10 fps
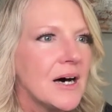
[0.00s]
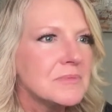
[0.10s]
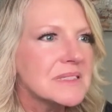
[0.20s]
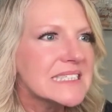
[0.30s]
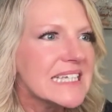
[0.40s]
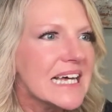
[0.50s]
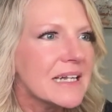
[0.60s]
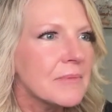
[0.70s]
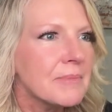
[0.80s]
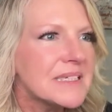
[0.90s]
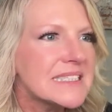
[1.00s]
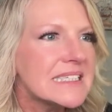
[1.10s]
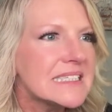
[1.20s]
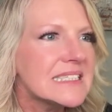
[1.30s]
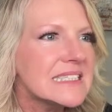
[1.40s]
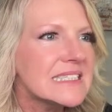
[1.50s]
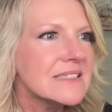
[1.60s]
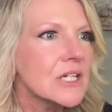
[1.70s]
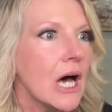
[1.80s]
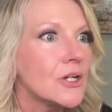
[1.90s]
set a business
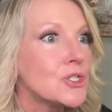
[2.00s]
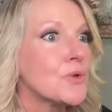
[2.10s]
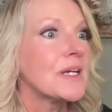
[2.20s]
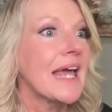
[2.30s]
doing